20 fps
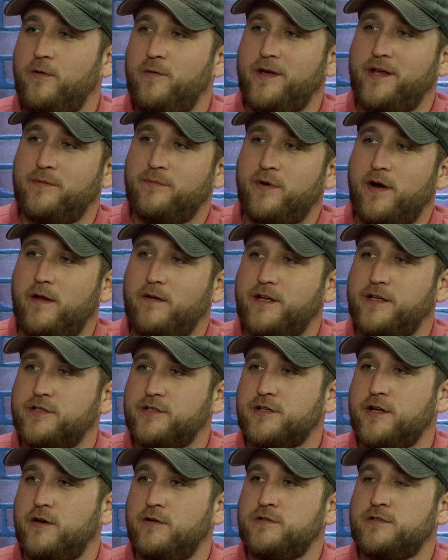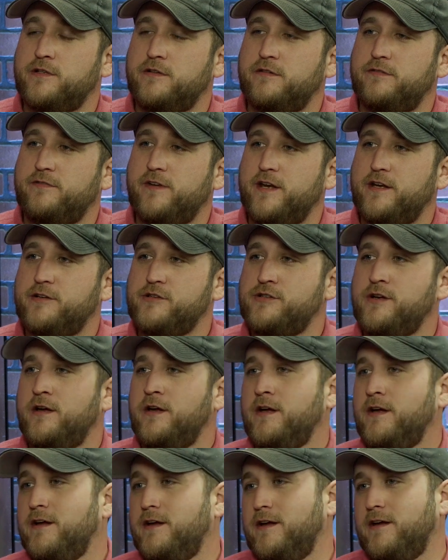We can probably just coast to the finish
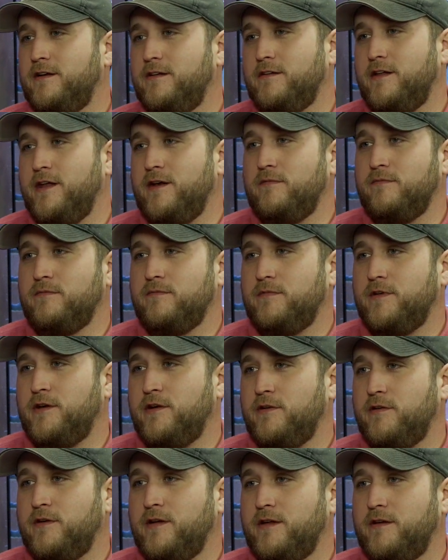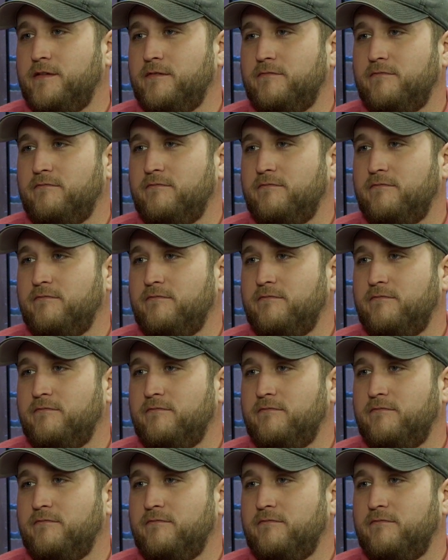and let him get